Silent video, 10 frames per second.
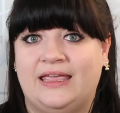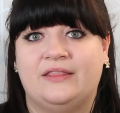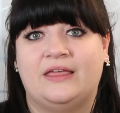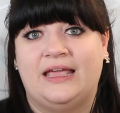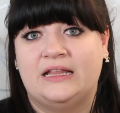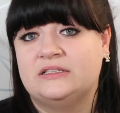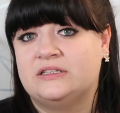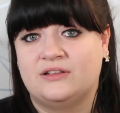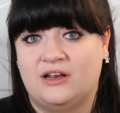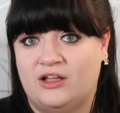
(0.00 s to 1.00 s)
either
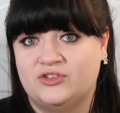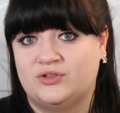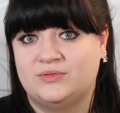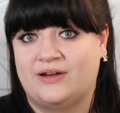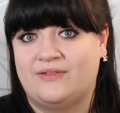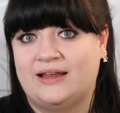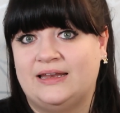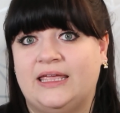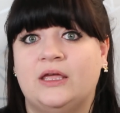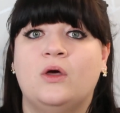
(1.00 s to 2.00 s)
in the classroom
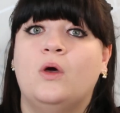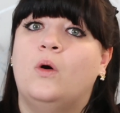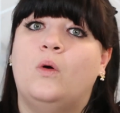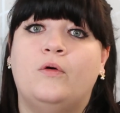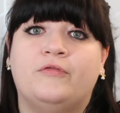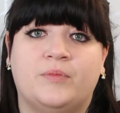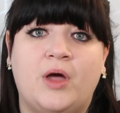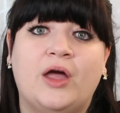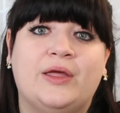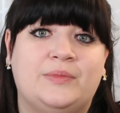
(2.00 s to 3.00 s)
directly or from
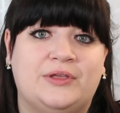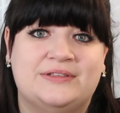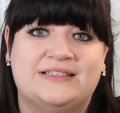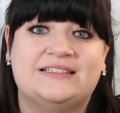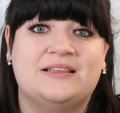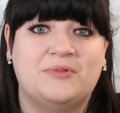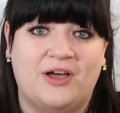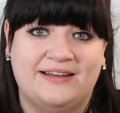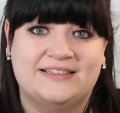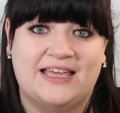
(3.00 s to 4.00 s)
home using some
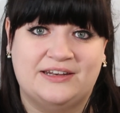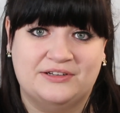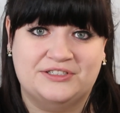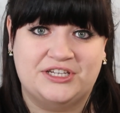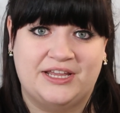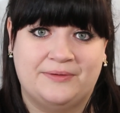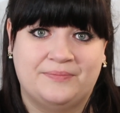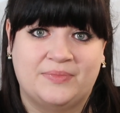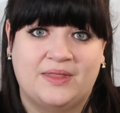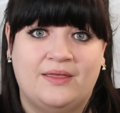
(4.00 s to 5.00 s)
kind of technology.
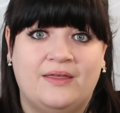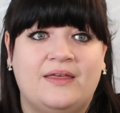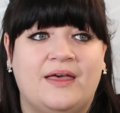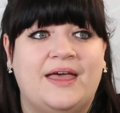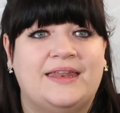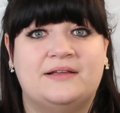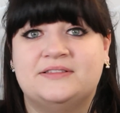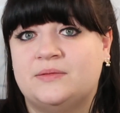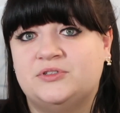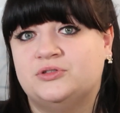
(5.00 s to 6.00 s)
Now,
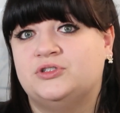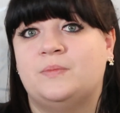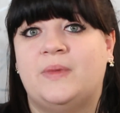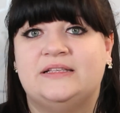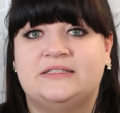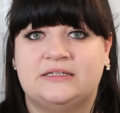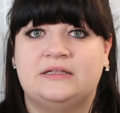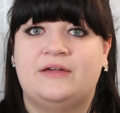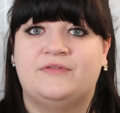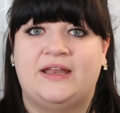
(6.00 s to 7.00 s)
some children may
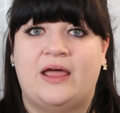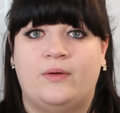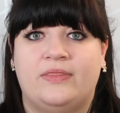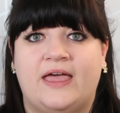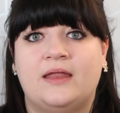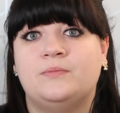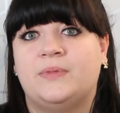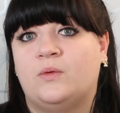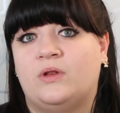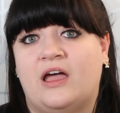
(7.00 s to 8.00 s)
still every now and then
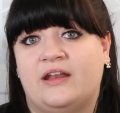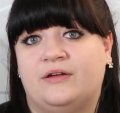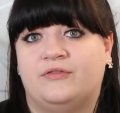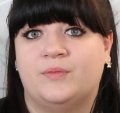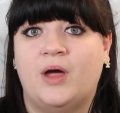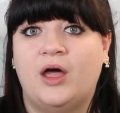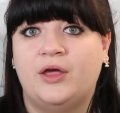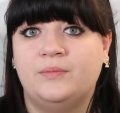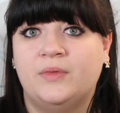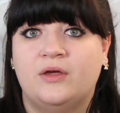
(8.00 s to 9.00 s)
be learning from
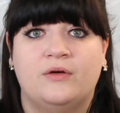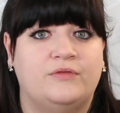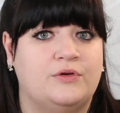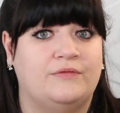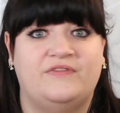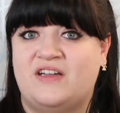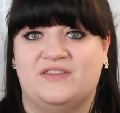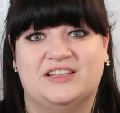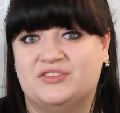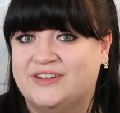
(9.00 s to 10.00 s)
home for
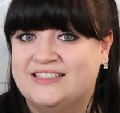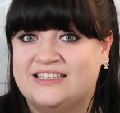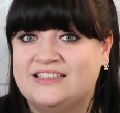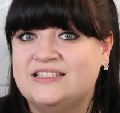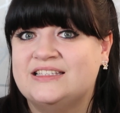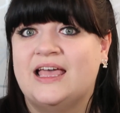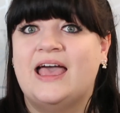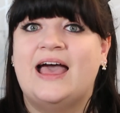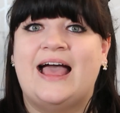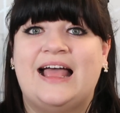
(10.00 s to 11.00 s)
various reasons,
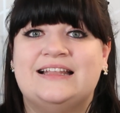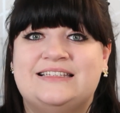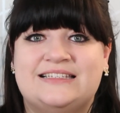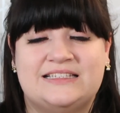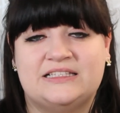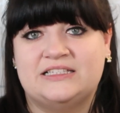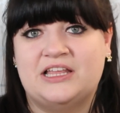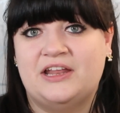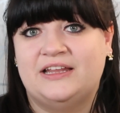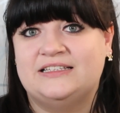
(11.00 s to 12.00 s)
and distance
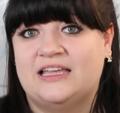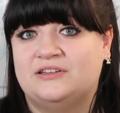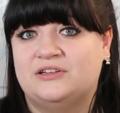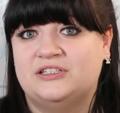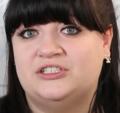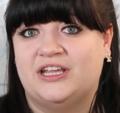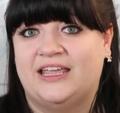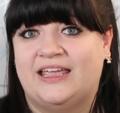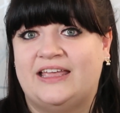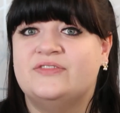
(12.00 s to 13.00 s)
learning
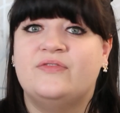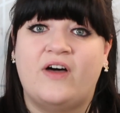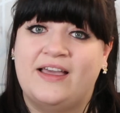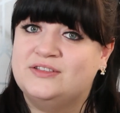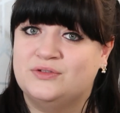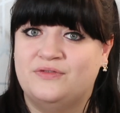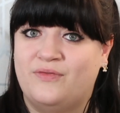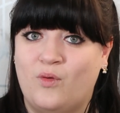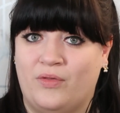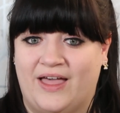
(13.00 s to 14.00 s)
technology is vital
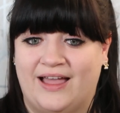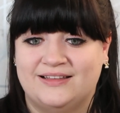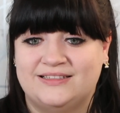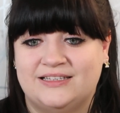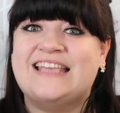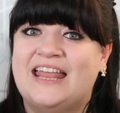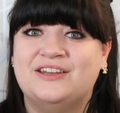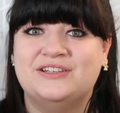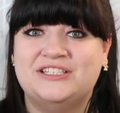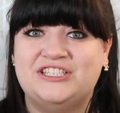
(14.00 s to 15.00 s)
for that.
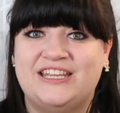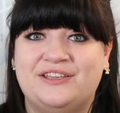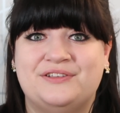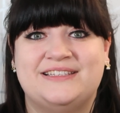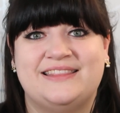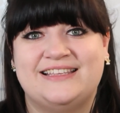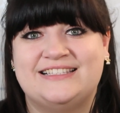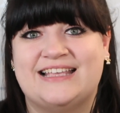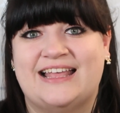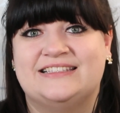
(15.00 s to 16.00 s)
Technology used in
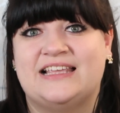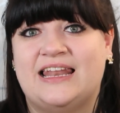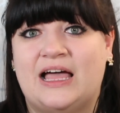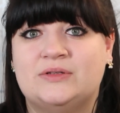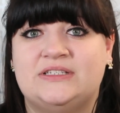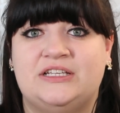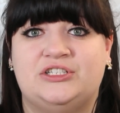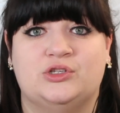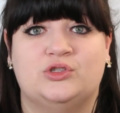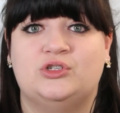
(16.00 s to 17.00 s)
this sense allows
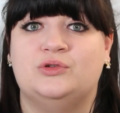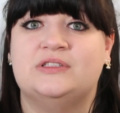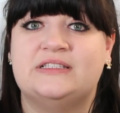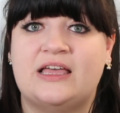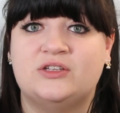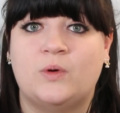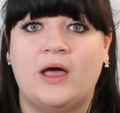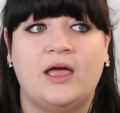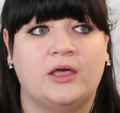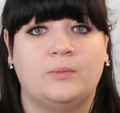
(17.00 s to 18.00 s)
teachers to set
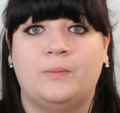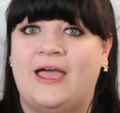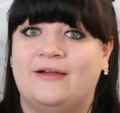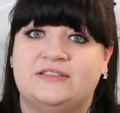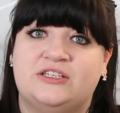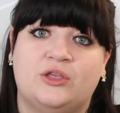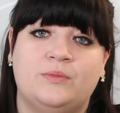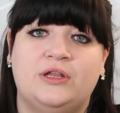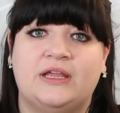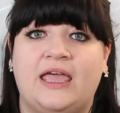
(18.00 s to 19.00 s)
work, parents to
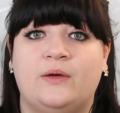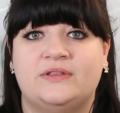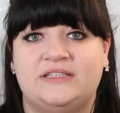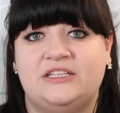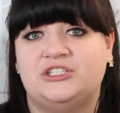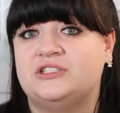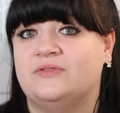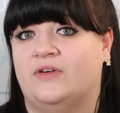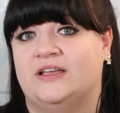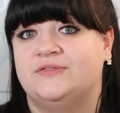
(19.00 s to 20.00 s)
communicate with teachers
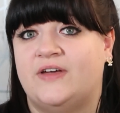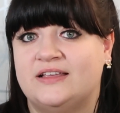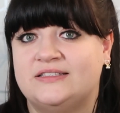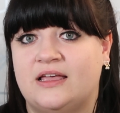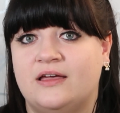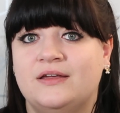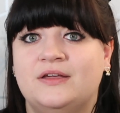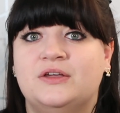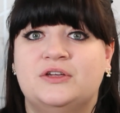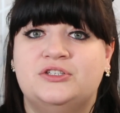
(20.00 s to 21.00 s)
and vice versa,
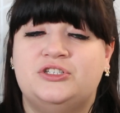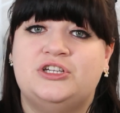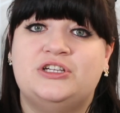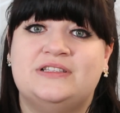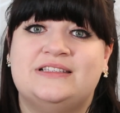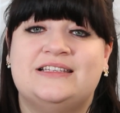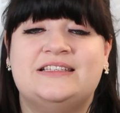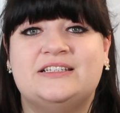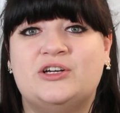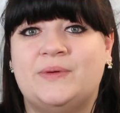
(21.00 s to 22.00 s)
students to
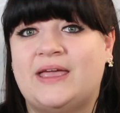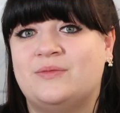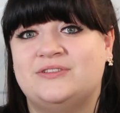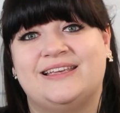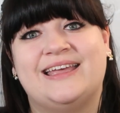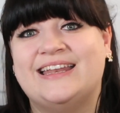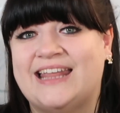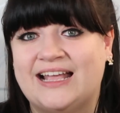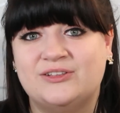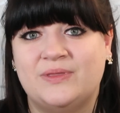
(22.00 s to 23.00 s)
still be able to
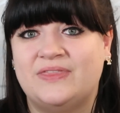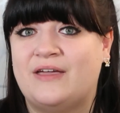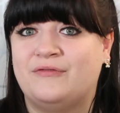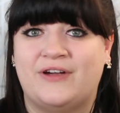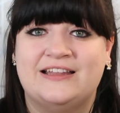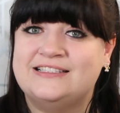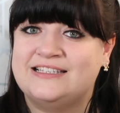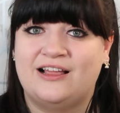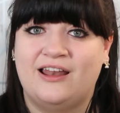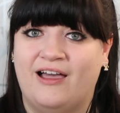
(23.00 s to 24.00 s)
connect with their friends
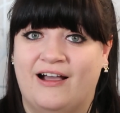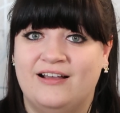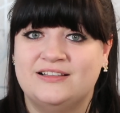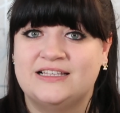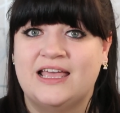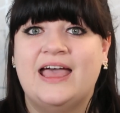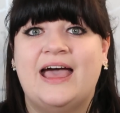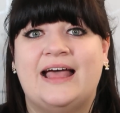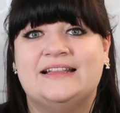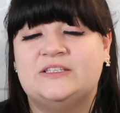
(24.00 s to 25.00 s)
in class
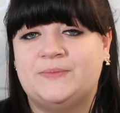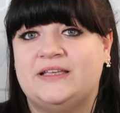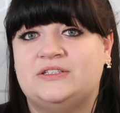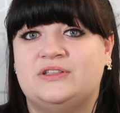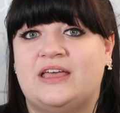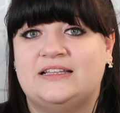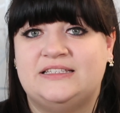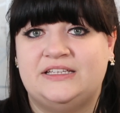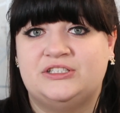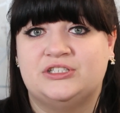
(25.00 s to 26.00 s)
and speak to their
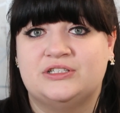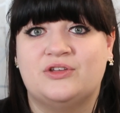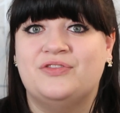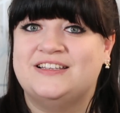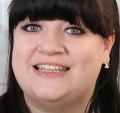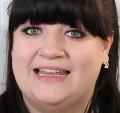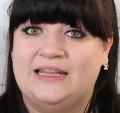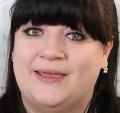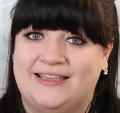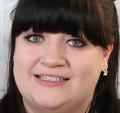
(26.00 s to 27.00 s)
teachers on the
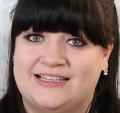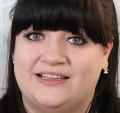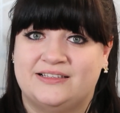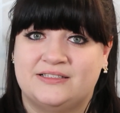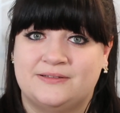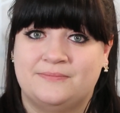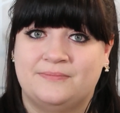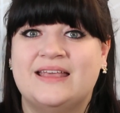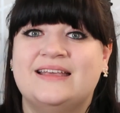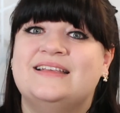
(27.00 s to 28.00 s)
daily basis.
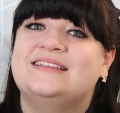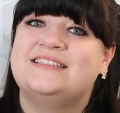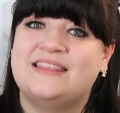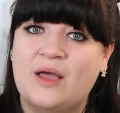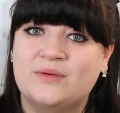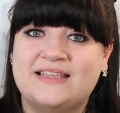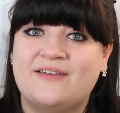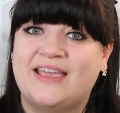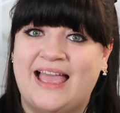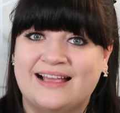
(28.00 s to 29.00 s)
So that was
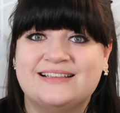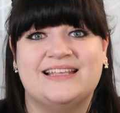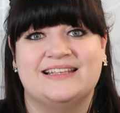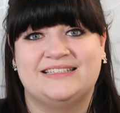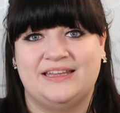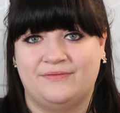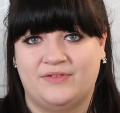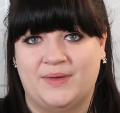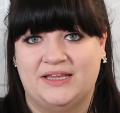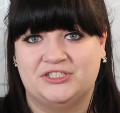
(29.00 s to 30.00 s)
having access to
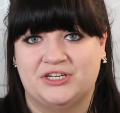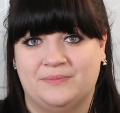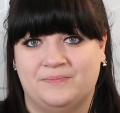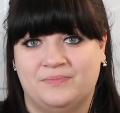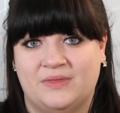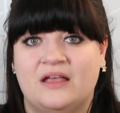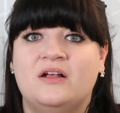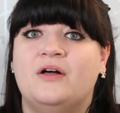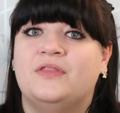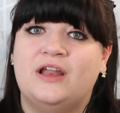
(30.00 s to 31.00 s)
information.
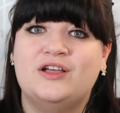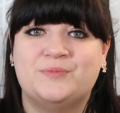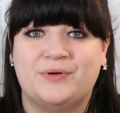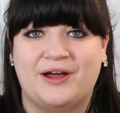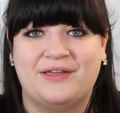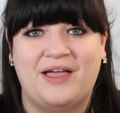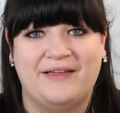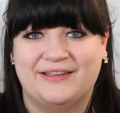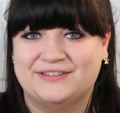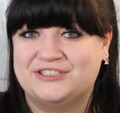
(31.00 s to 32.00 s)
The last pro that
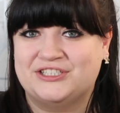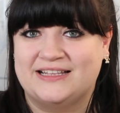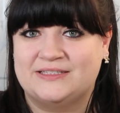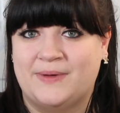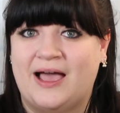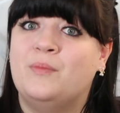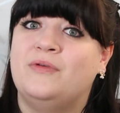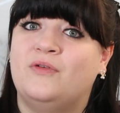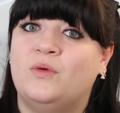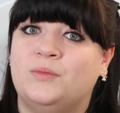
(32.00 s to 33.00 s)
I'm going to chat about
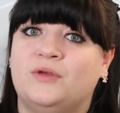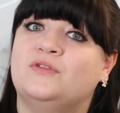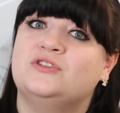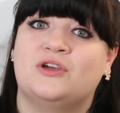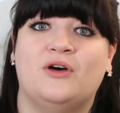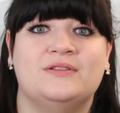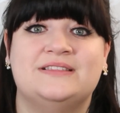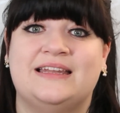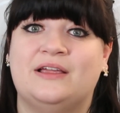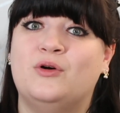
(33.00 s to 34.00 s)
before we move on to
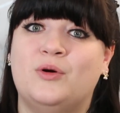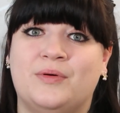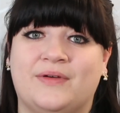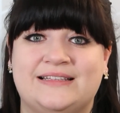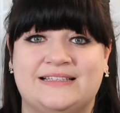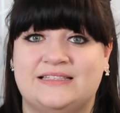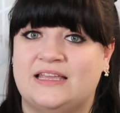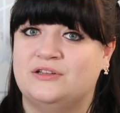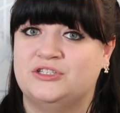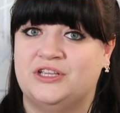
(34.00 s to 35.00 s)
cons and incorporating
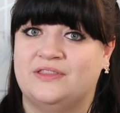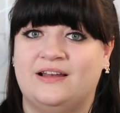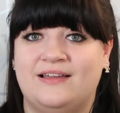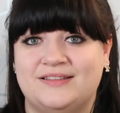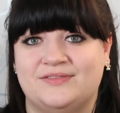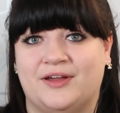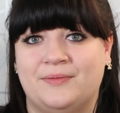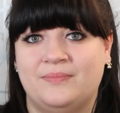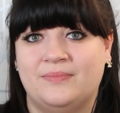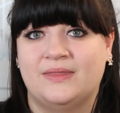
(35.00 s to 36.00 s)
technology in the classroom